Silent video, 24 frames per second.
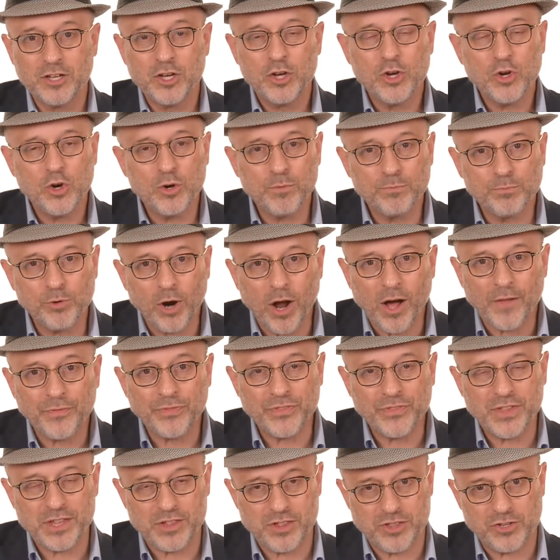Who brought
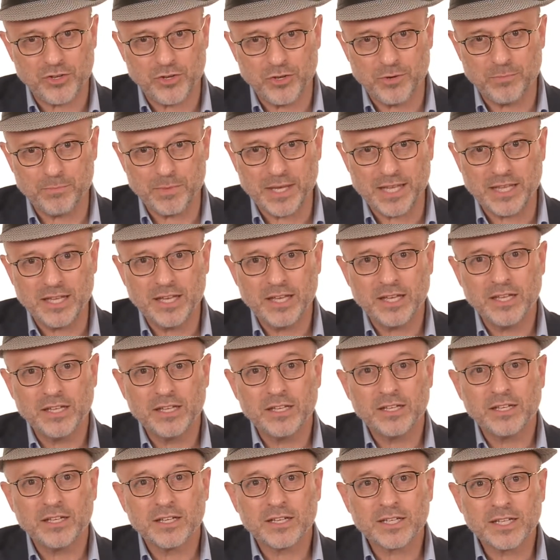this to me?
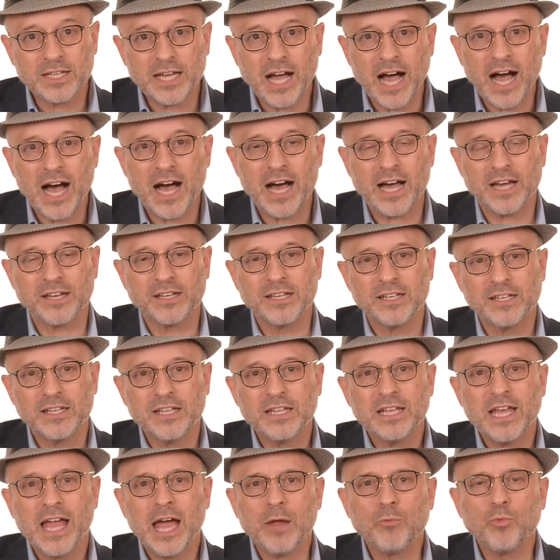God.
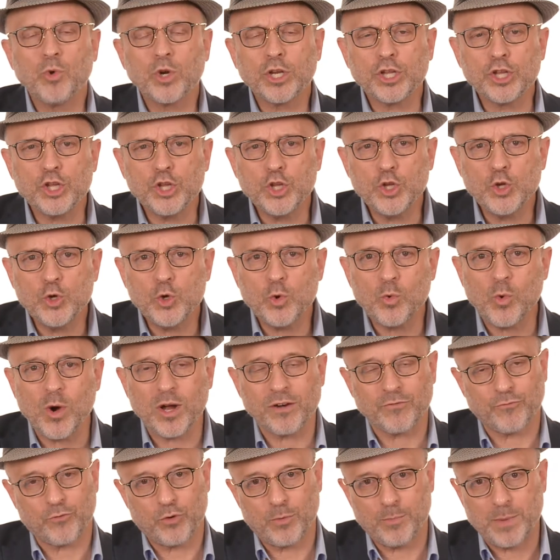And what do you want
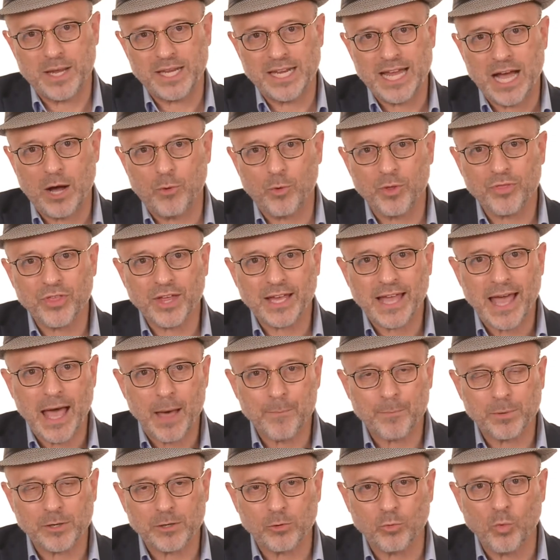from me now? With a
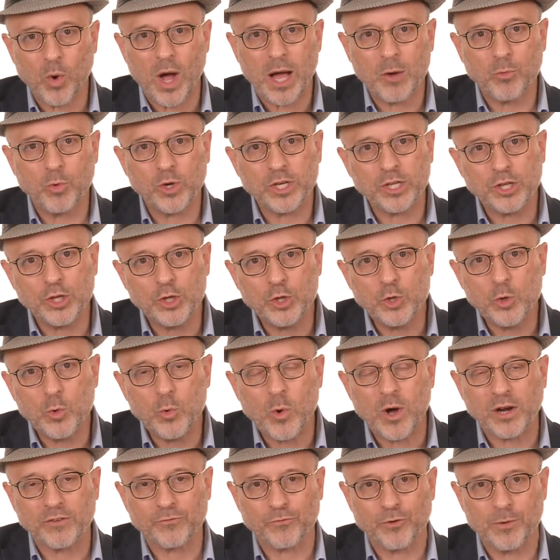capital Y, what do you
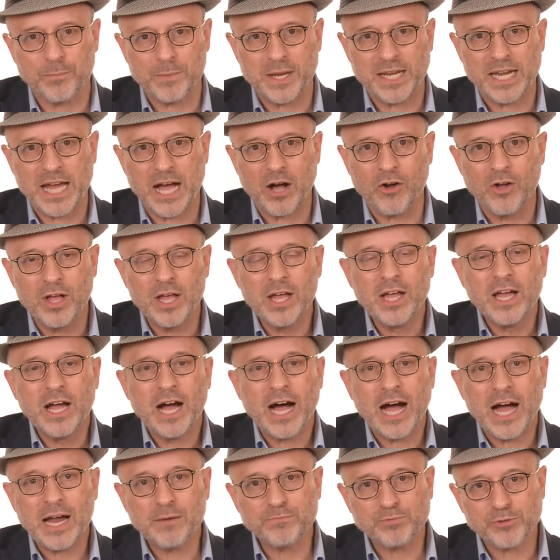want from me now?
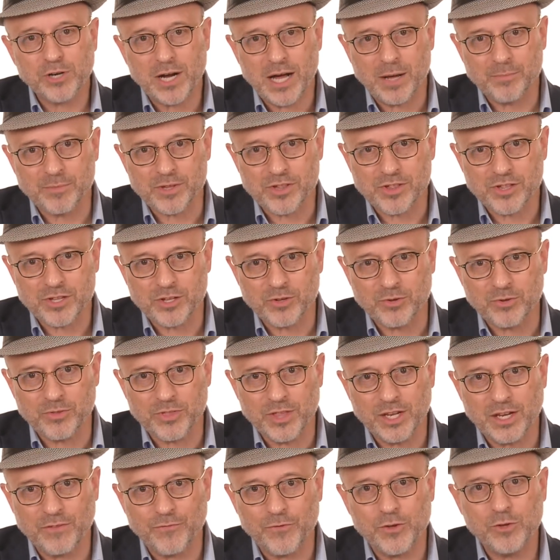I promise you that
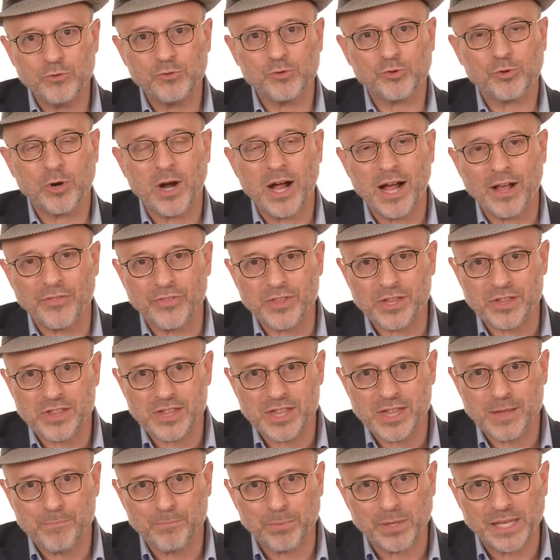if you try this
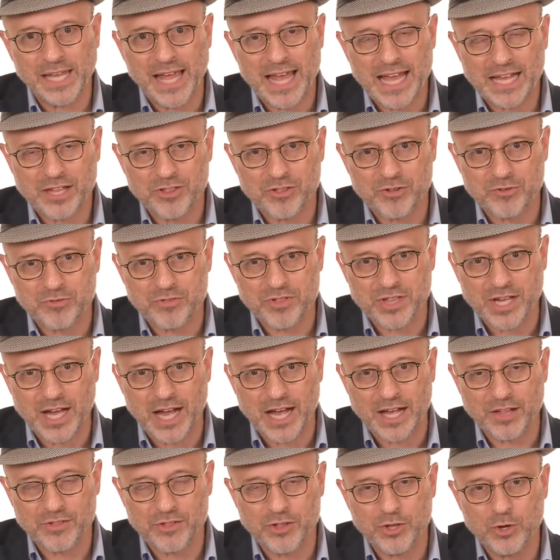simple
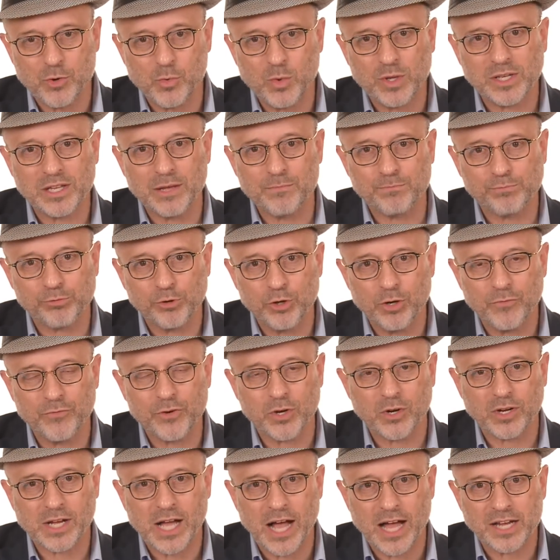exercise, you will improve your
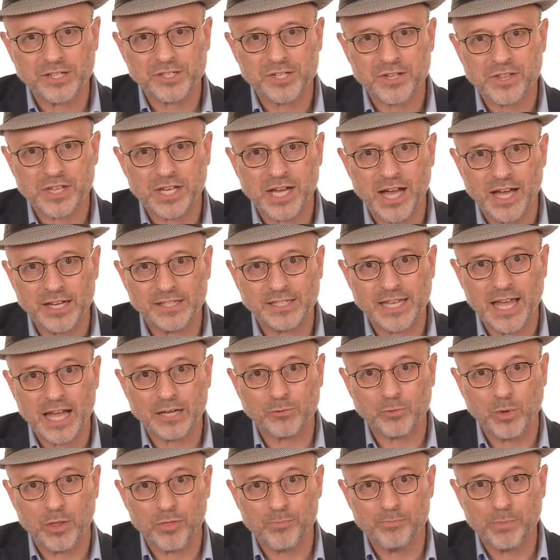conscious contact
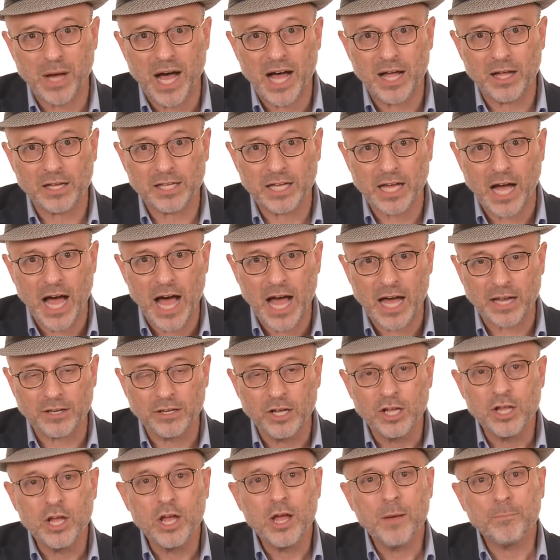with God,
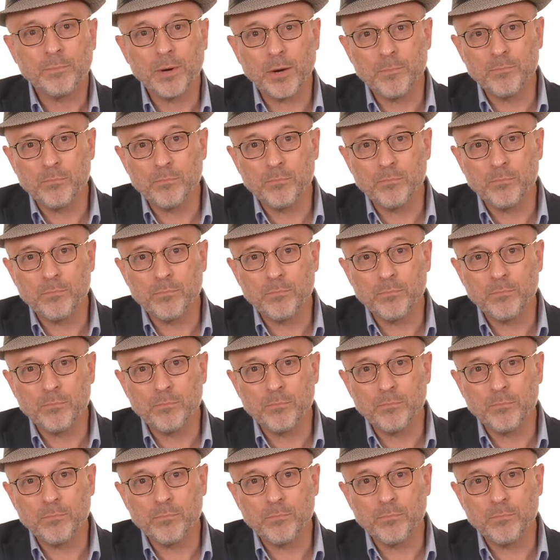but